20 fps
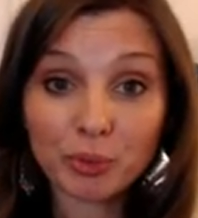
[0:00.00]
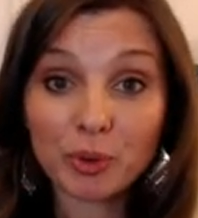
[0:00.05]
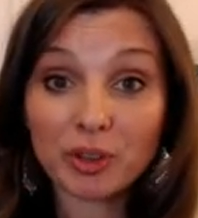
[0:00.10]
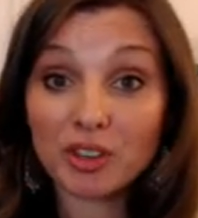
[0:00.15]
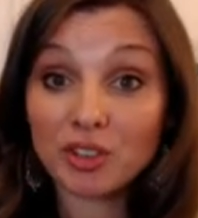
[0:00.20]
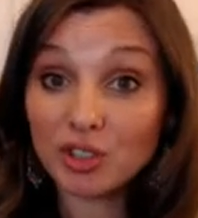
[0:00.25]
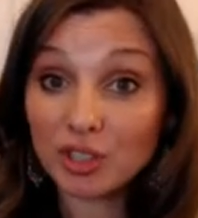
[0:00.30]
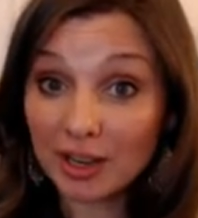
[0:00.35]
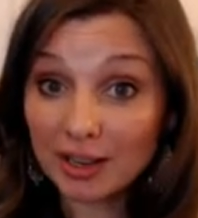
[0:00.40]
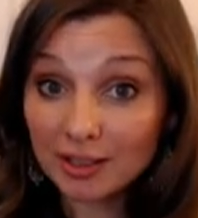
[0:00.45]

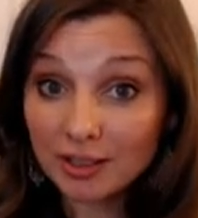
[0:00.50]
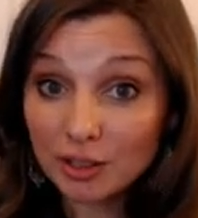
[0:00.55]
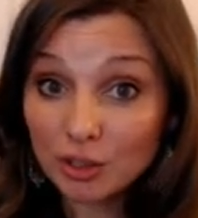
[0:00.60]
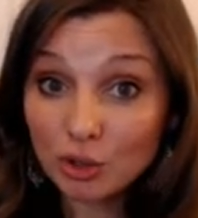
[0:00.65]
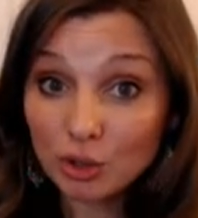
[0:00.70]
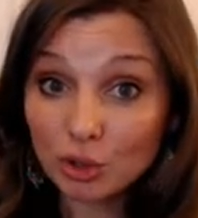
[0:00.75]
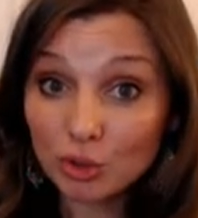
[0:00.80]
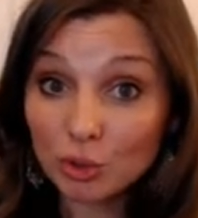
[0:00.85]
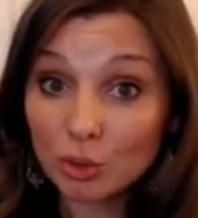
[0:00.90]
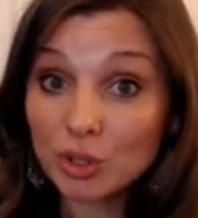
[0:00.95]
with
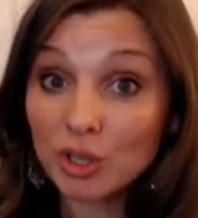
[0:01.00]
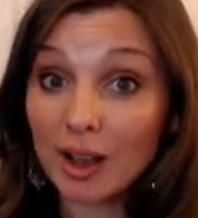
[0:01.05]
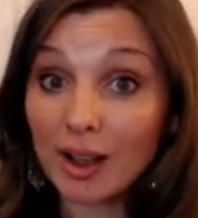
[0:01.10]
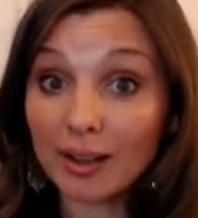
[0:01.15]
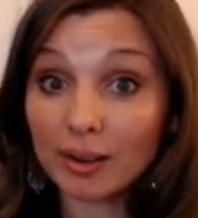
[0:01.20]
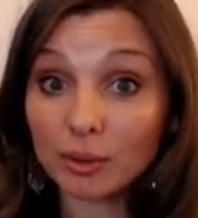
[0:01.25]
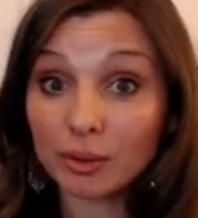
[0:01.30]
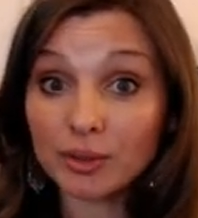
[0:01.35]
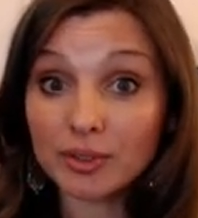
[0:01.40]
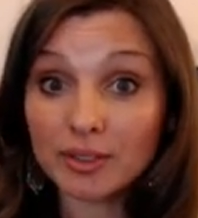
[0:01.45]
gender-neutral
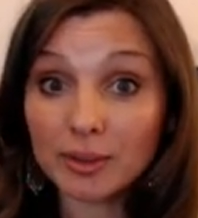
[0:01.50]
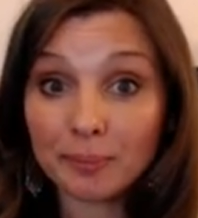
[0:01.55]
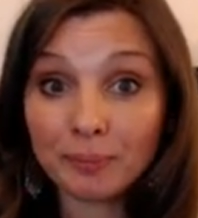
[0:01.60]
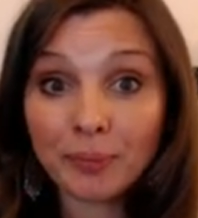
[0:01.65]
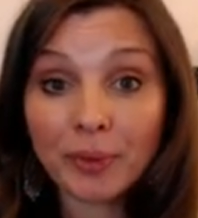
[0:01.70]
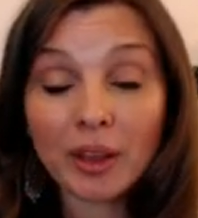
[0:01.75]
titles